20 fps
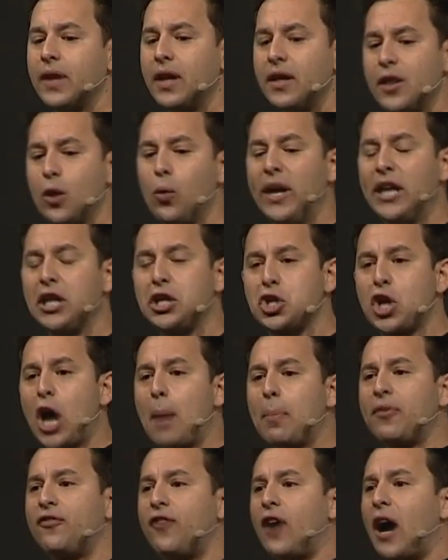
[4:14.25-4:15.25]
that we at
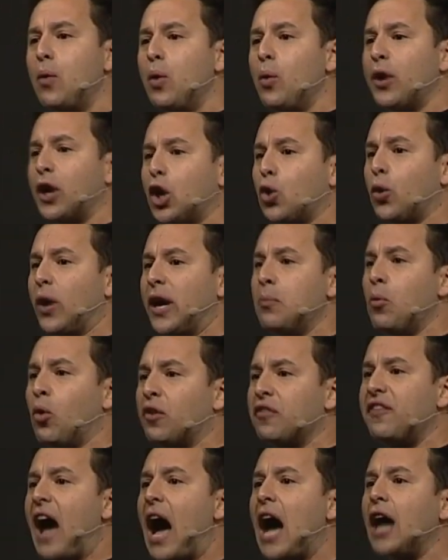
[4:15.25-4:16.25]
Shopify, we want to create more
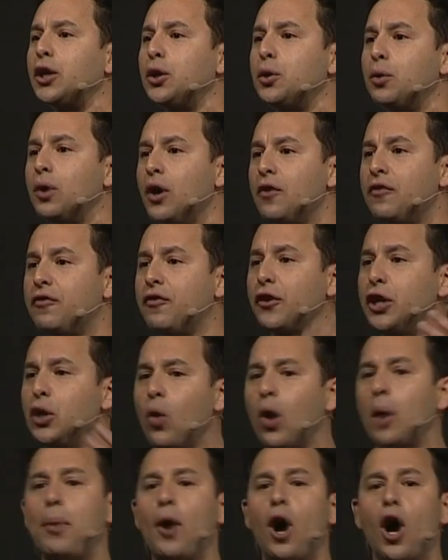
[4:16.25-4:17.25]
value for you,
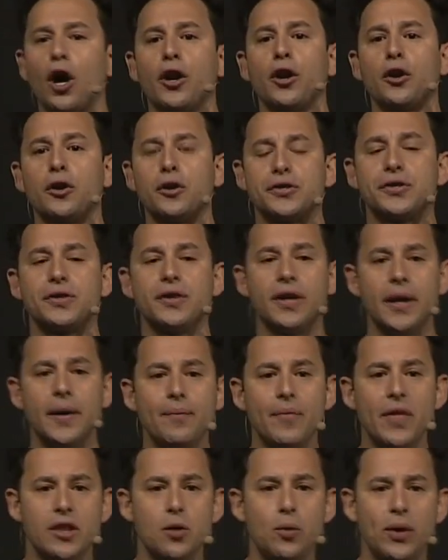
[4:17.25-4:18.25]
our partners,
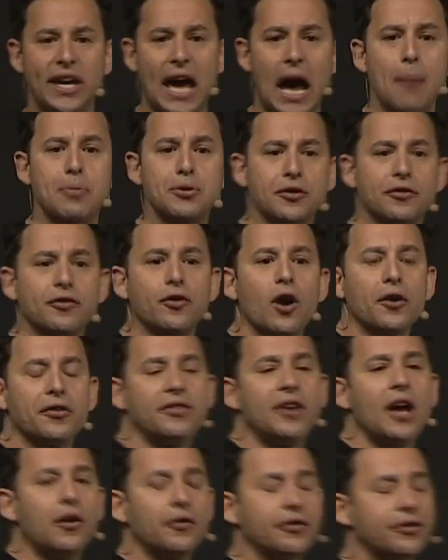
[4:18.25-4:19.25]
than we capture for
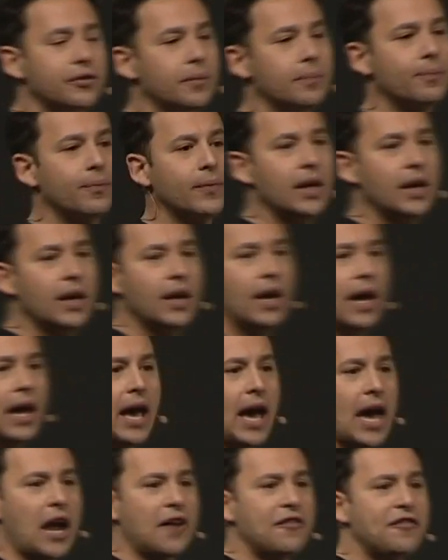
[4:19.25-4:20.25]
ourselves.
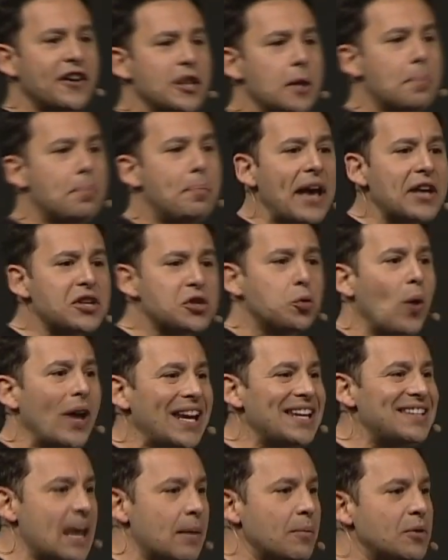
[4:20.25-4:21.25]
And I find the best way to
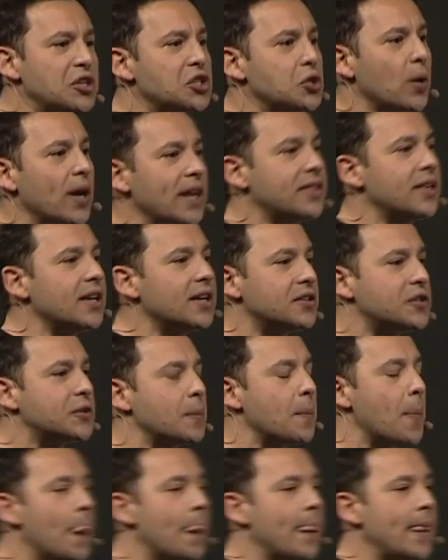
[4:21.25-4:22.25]
demonstrate this
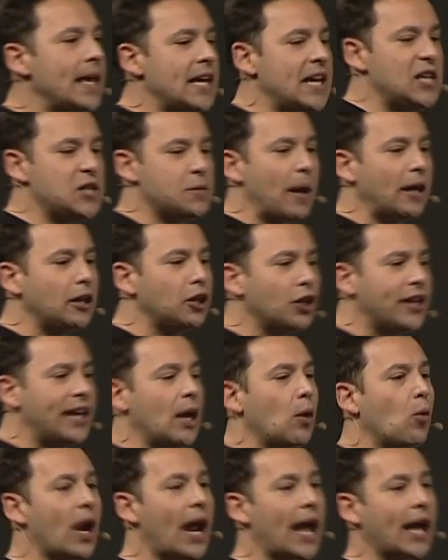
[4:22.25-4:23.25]
is by looking
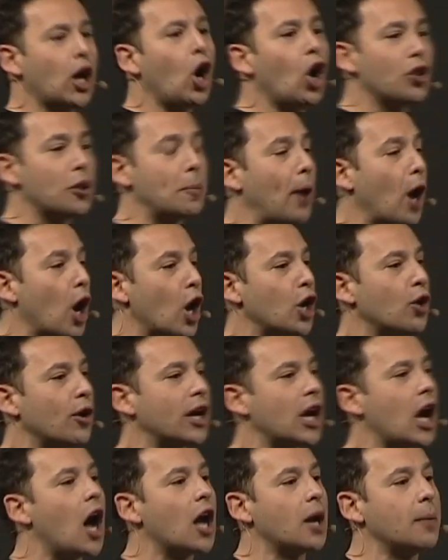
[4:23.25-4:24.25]
at what I call the partner
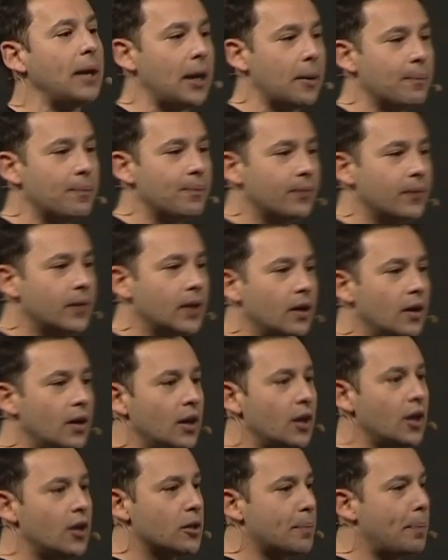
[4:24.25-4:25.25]
economy.
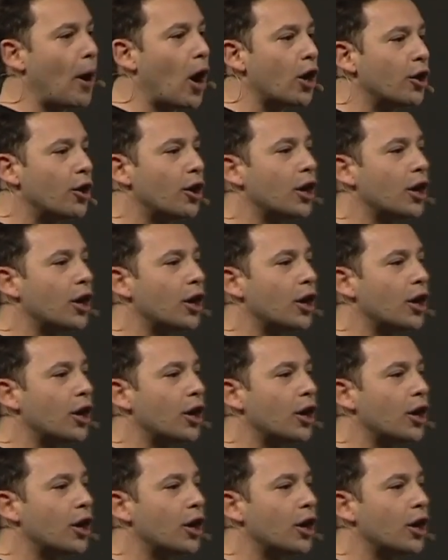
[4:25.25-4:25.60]
The partner